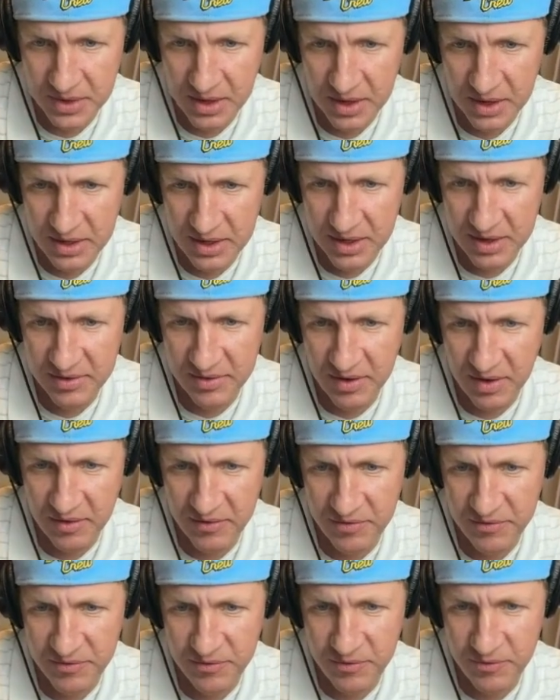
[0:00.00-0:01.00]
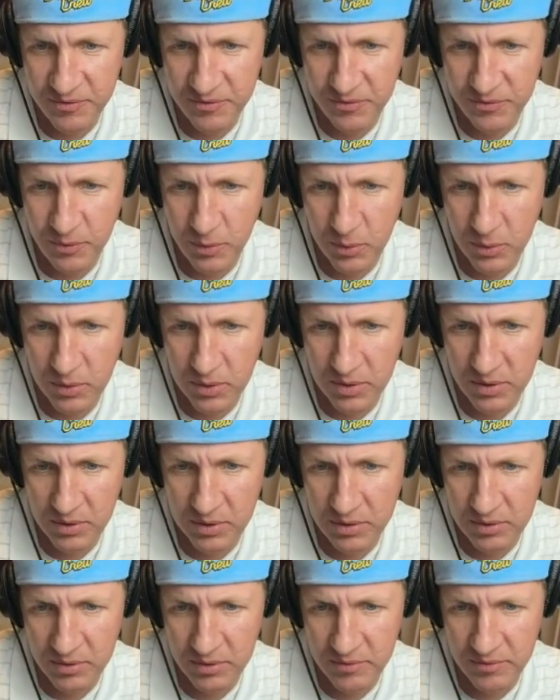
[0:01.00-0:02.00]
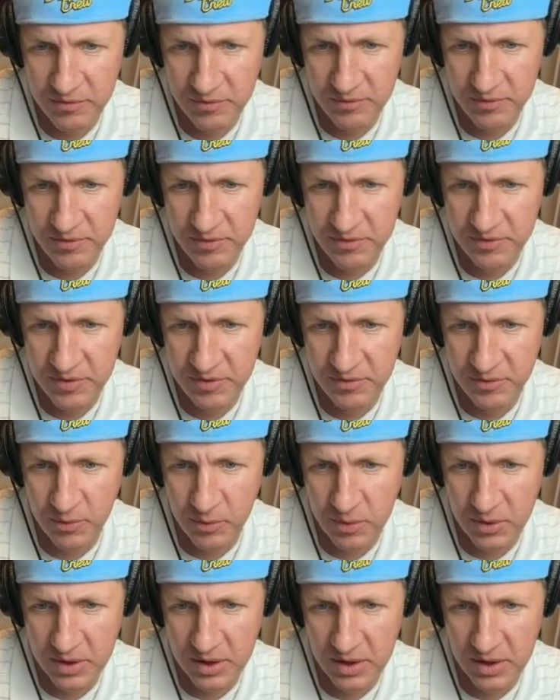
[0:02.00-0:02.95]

he has a 4.54